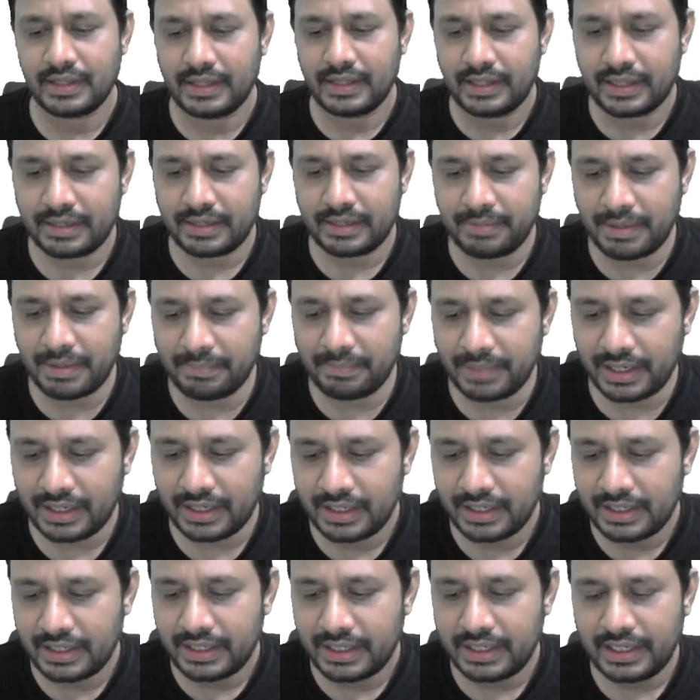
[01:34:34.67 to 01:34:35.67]
Remember
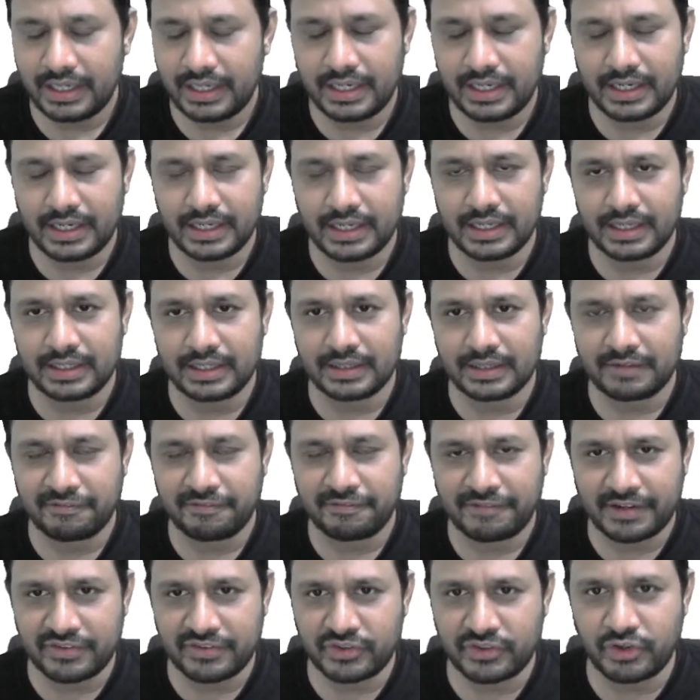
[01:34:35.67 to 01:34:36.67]
in
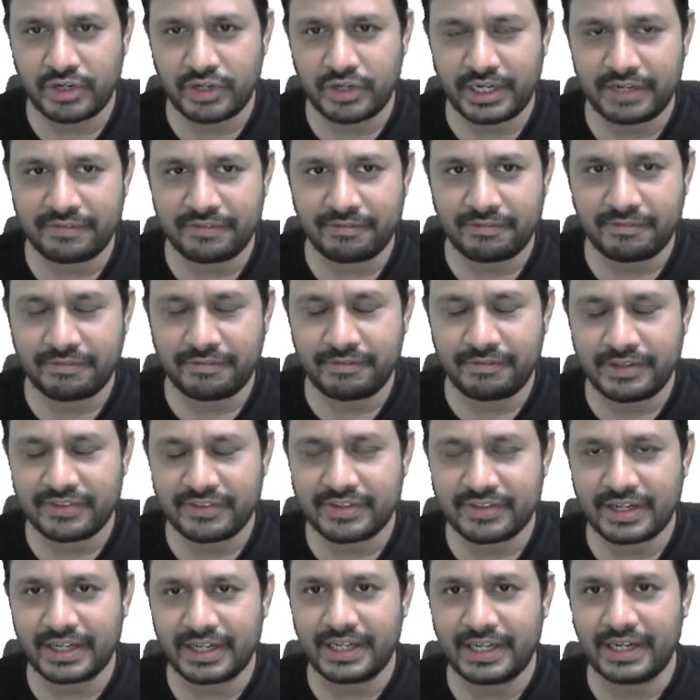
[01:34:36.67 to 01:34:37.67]
first unit we
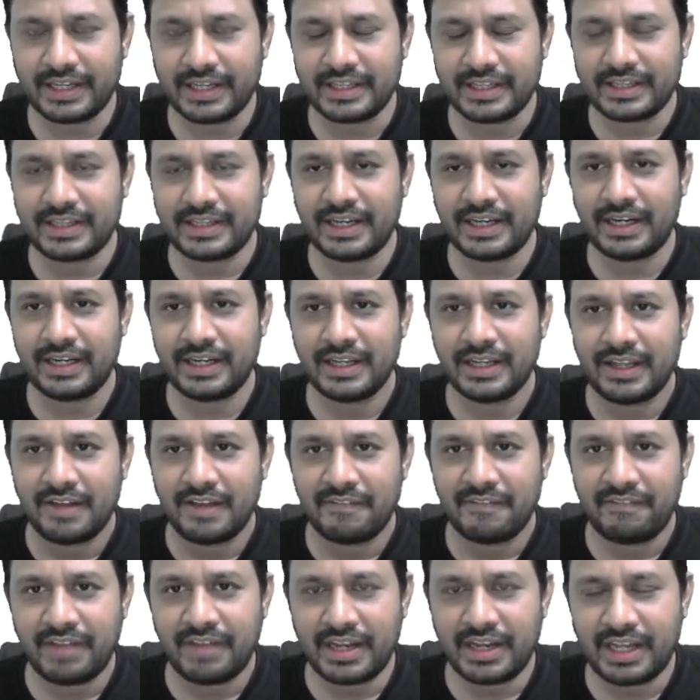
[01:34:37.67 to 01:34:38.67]
studied that
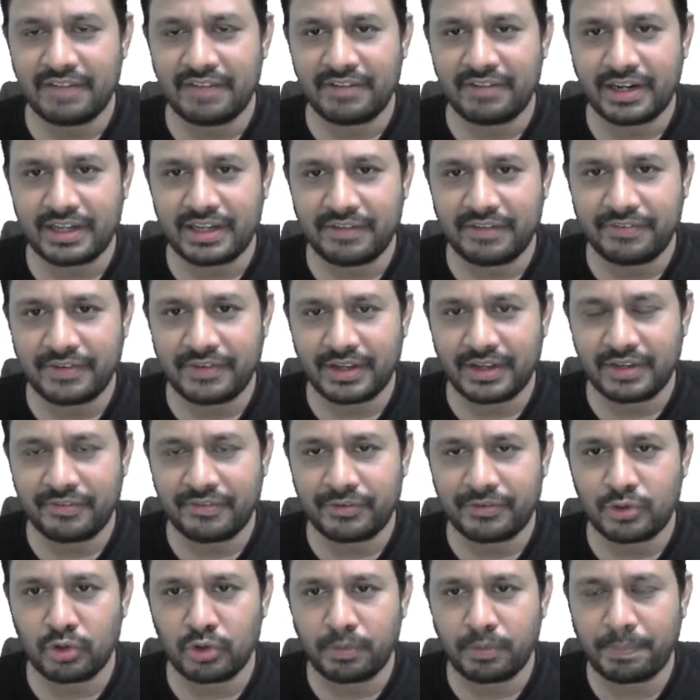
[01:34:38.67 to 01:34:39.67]
whenever if
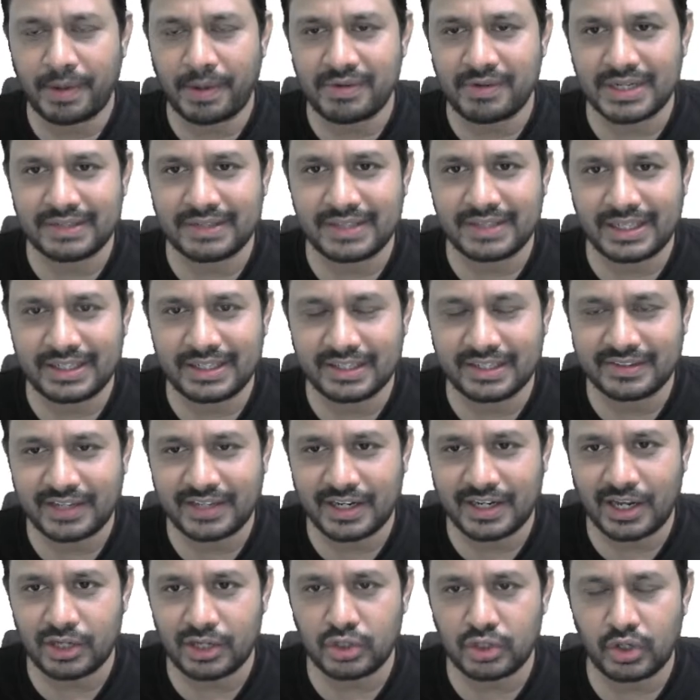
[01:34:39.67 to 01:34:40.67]
two power signals are
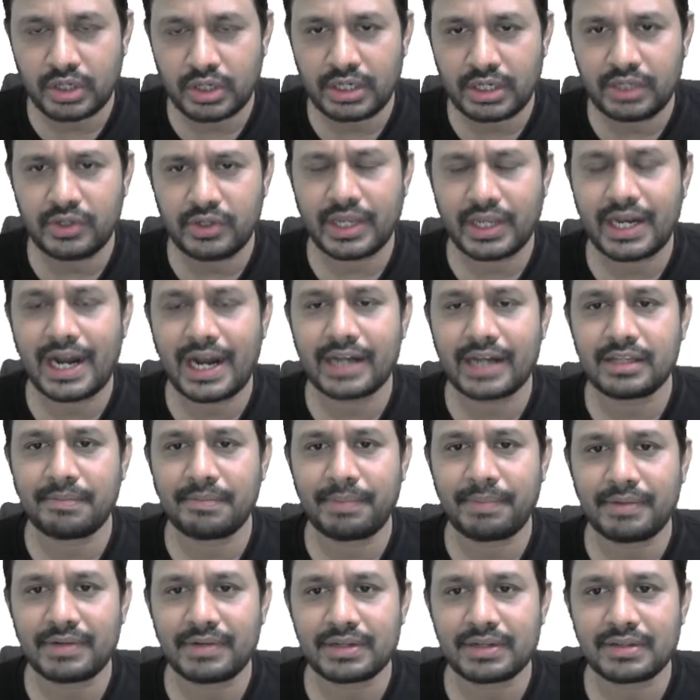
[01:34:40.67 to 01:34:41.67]
orthogonal, you can add the
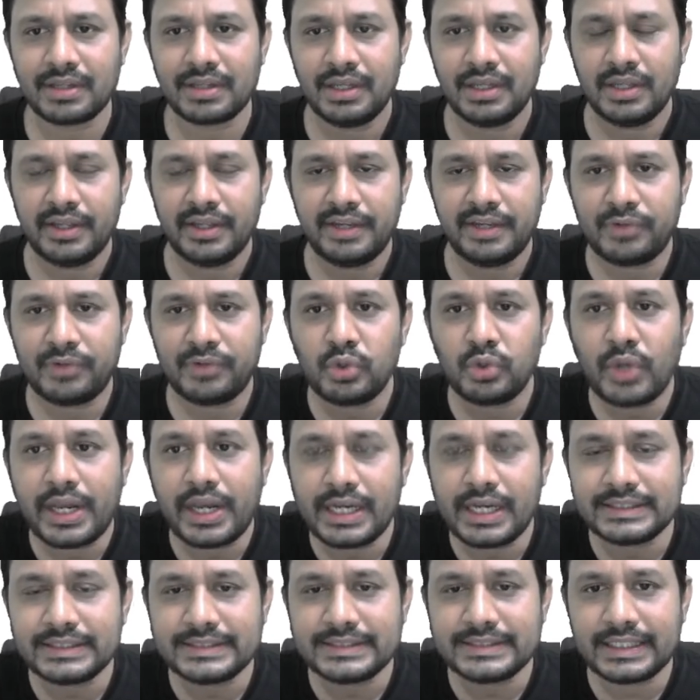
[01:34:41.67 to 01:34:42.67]
powers. If two
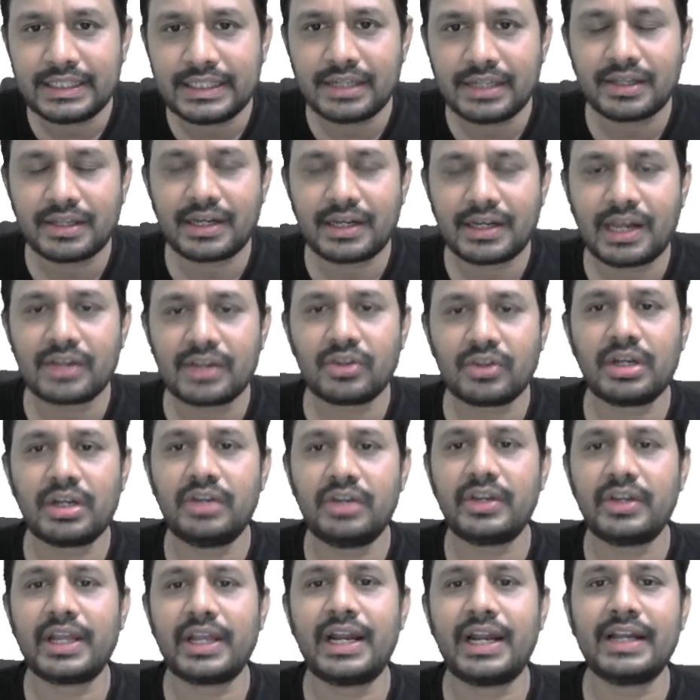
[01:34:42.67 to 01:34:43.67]
energy signals are orthogonal, you
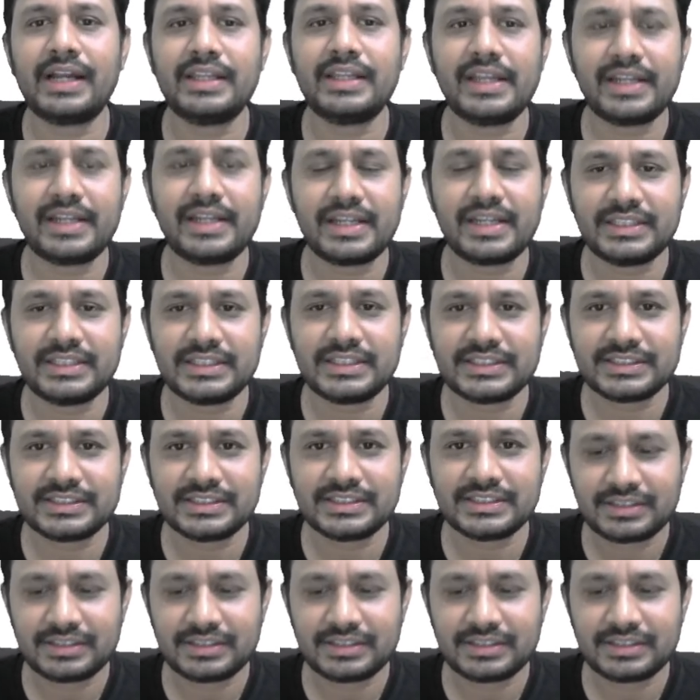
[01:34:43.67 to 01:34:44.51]
can add the energies.